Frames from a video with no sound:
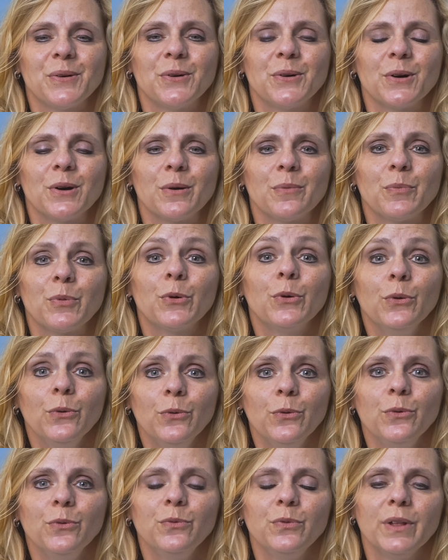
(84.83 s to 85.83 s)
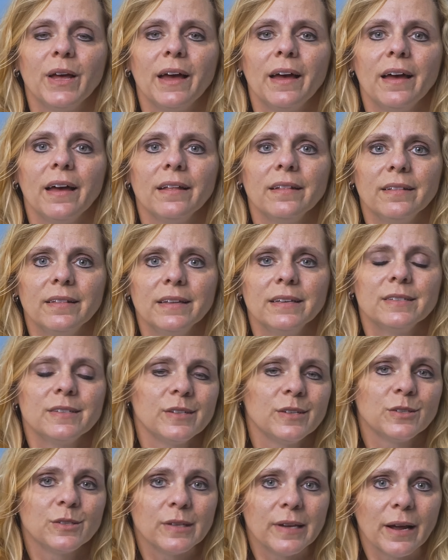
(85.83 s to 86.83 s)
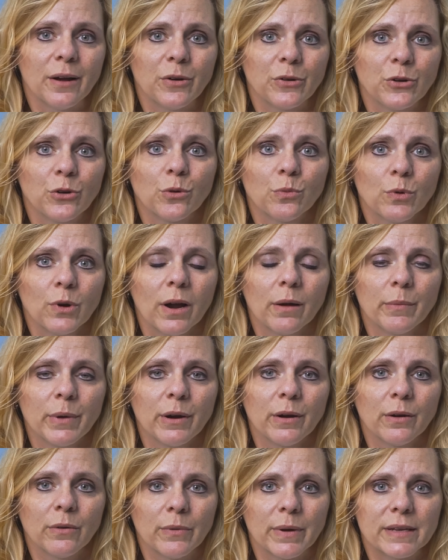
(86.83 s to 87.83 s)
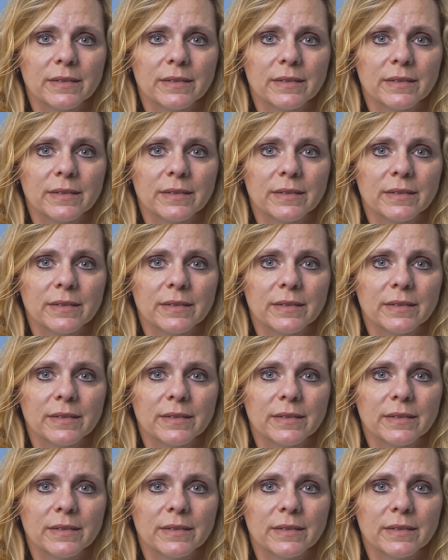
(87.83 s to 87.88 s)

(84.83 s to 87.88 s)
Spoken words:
or prove that this is now your primary